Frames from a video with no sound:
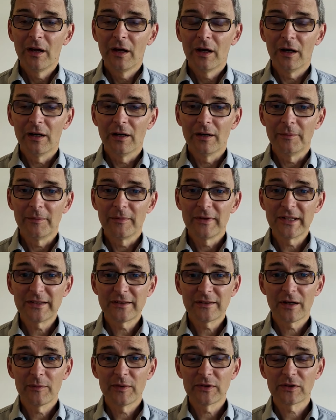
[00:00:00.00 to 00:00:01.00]
This
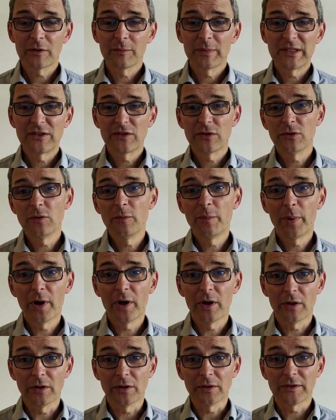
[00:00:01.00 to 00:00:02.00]
time there's going to be two
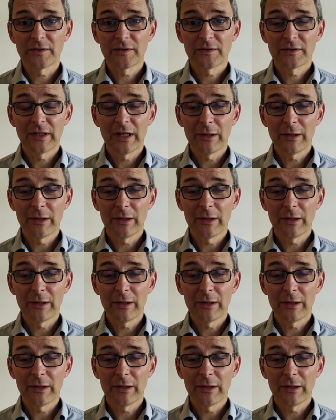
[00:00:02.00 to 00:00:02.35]
parts.